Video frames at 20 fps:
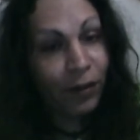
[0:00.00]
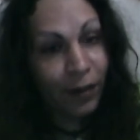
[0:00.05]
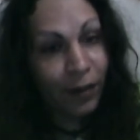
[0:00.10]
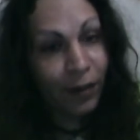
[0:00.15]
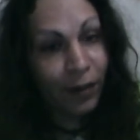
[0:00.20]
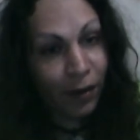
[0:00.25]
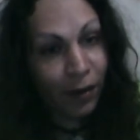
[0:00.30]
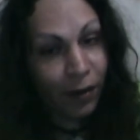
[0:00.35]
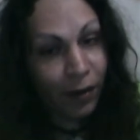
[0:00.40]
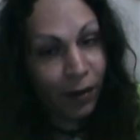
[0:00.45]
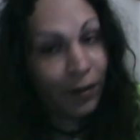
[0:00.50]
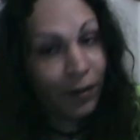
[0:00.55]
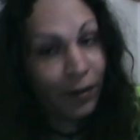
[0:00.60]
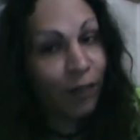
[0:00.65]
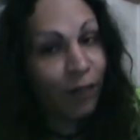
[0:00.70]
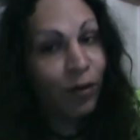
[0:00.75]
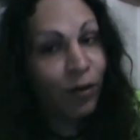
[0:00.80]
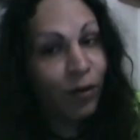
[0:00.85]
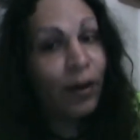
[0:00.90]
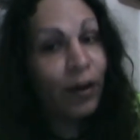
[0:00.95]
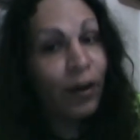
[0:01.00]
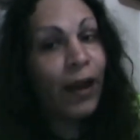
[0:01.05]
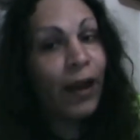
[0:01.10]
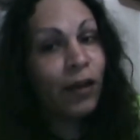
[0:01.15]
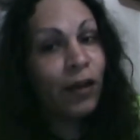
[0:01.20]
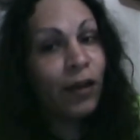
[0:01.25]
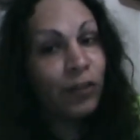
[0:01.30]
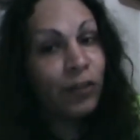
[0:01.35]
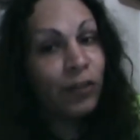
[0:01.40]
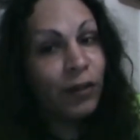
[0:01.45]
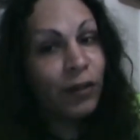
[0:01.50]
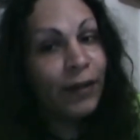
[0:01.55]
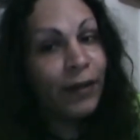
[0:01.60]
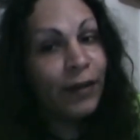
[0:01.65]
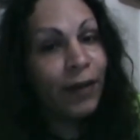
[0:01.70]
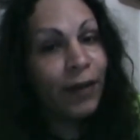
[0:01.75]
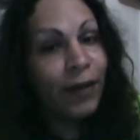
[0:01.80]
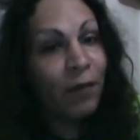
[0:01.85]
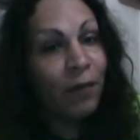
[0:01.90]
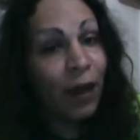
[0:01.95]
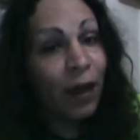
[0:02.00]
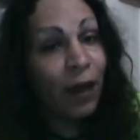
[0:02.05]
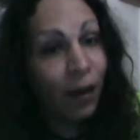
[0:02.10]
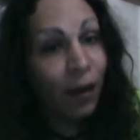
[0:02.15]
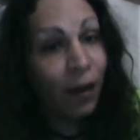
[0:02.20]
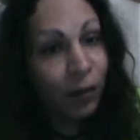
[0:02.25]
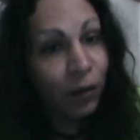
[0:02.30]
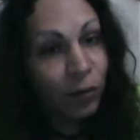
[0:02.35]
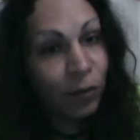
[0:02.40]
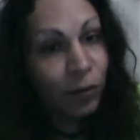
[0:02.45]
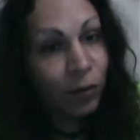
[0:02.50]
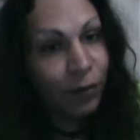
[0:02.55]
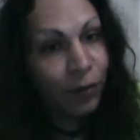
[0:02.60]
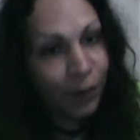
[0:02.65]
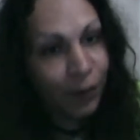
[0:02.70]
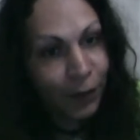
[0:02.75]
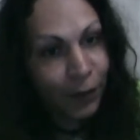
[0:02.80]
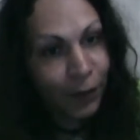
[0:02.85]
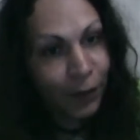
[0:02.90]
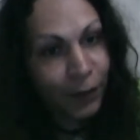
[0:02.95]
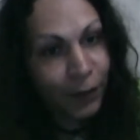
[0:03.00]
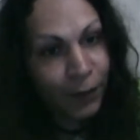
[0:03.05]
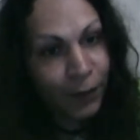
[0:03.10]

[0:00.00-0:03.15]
get, they've got to actually come out with it